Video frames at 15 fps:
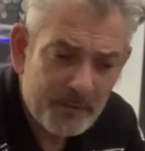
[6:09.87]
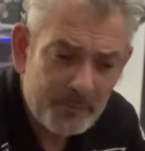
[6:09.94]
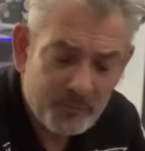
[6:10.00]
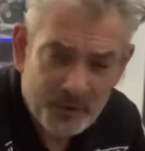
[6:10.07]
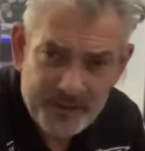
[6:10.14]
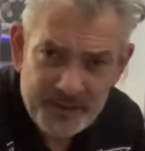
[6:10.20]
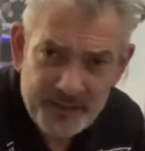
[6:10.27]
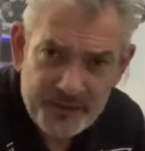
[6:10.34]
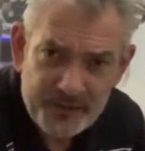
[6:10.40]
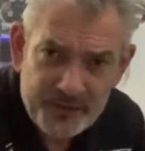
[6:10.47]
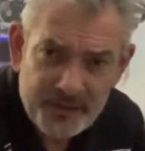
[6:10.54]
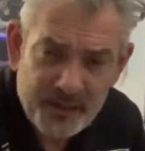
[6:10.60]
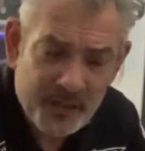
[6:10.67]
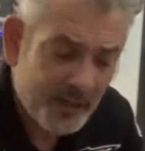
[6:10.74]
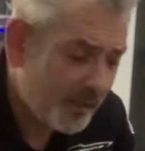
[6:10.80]

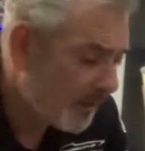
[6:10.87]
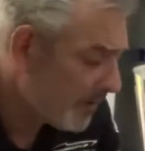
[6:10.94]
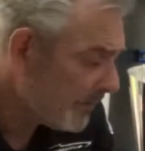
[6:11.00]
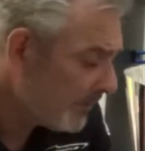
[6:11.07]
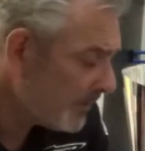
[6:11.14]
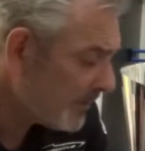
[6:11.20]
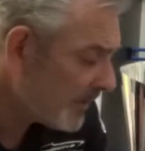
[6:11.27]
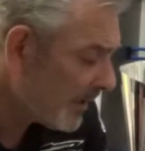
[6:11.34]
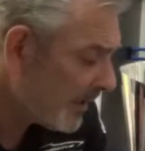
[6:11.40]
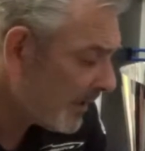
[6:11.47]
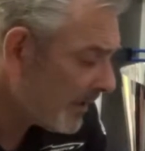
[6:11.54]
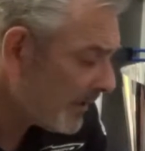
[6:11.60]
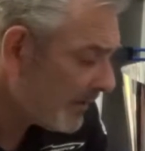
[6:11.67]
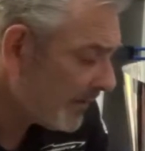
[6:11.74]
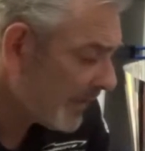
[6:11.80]
British, and
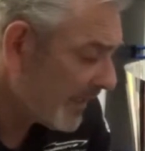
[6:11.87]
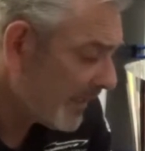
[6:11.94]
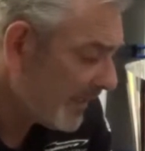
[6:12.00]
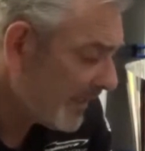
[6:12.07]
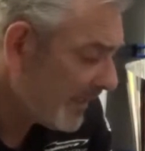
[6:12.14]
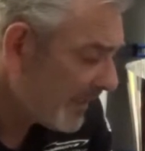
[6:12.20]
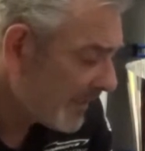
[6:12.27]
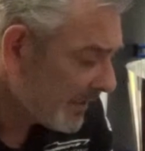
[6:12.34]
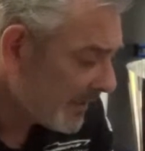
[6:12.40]
the